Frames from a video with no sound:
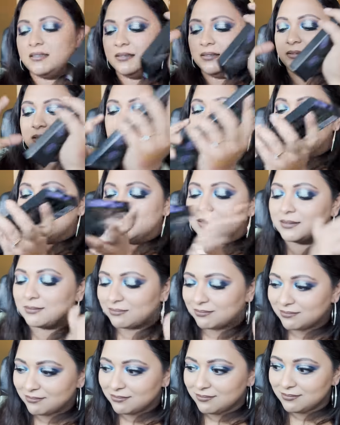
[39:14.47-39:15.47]
look at that.
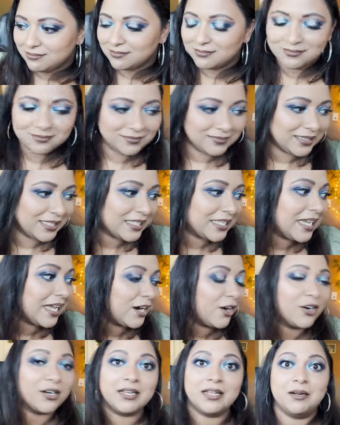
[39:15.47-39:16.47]
I
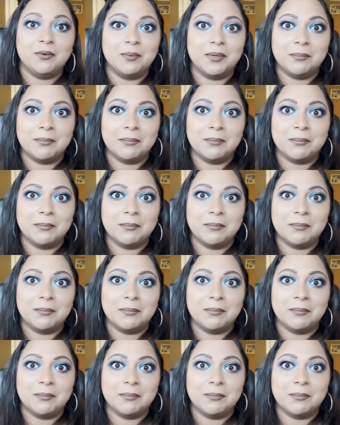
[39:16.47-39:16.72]
cannot deal with